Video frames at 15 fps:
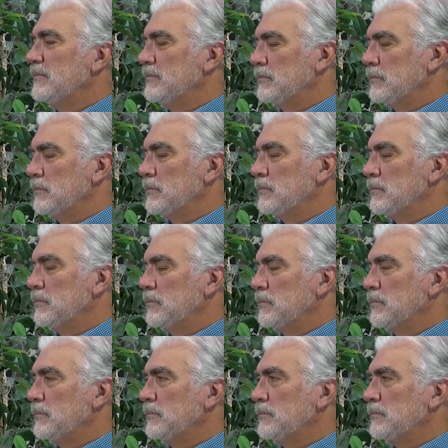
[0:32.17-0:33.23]

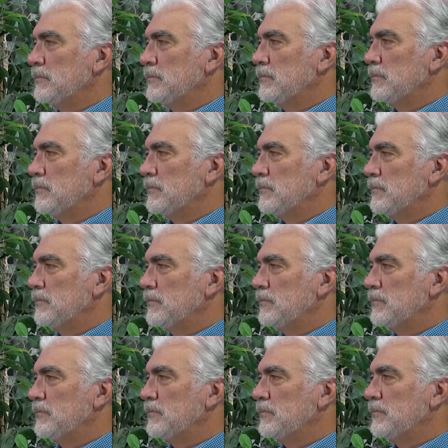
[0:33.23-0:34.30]

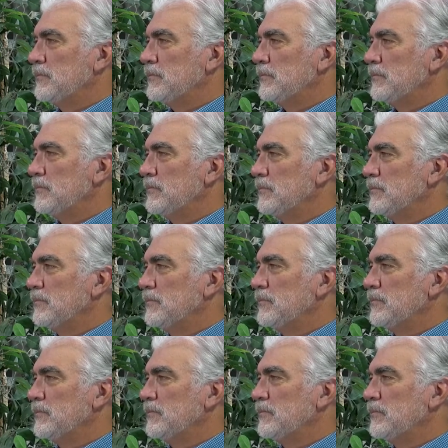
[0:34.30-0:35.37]

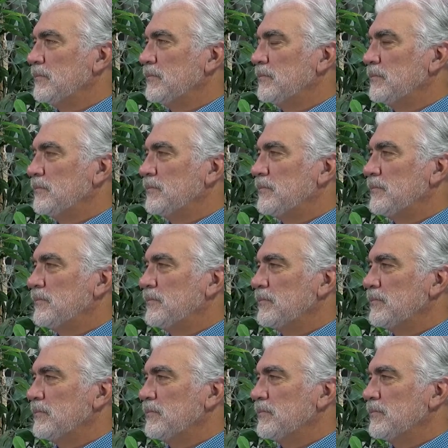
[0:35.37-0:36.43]

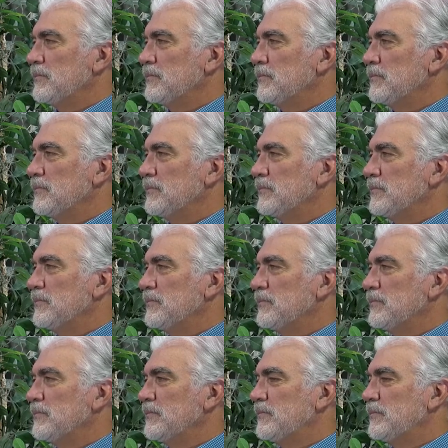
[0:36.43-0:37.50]

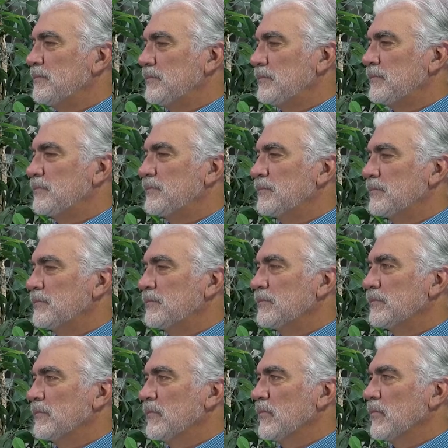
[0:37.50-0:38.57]

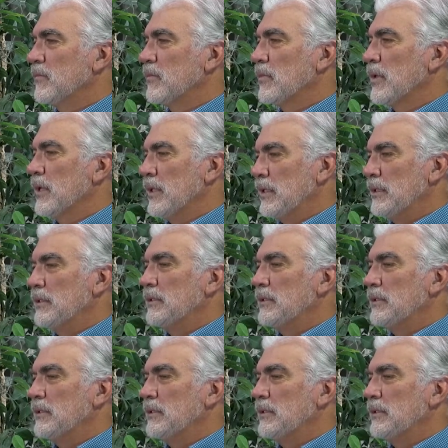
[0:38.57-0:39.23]
[no speech]